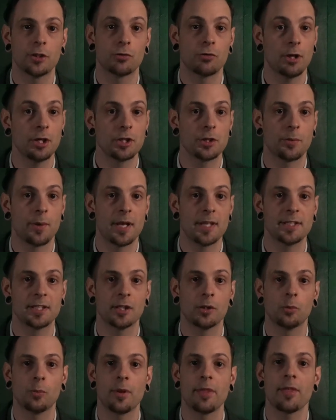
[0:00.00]

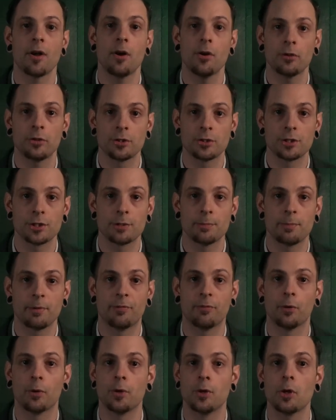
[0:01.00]
graduating with honours
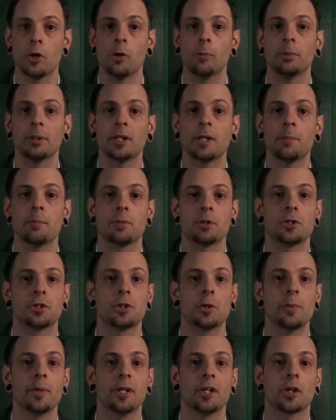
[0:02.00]
before nobly
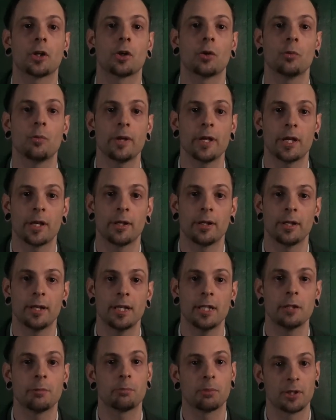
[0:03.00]
pursuing a career
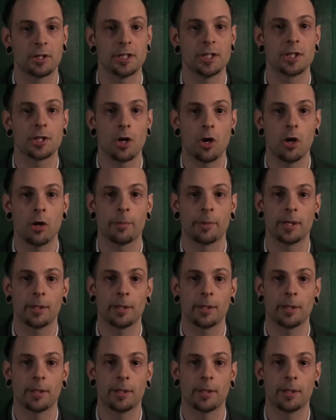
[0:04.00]
in the British Army.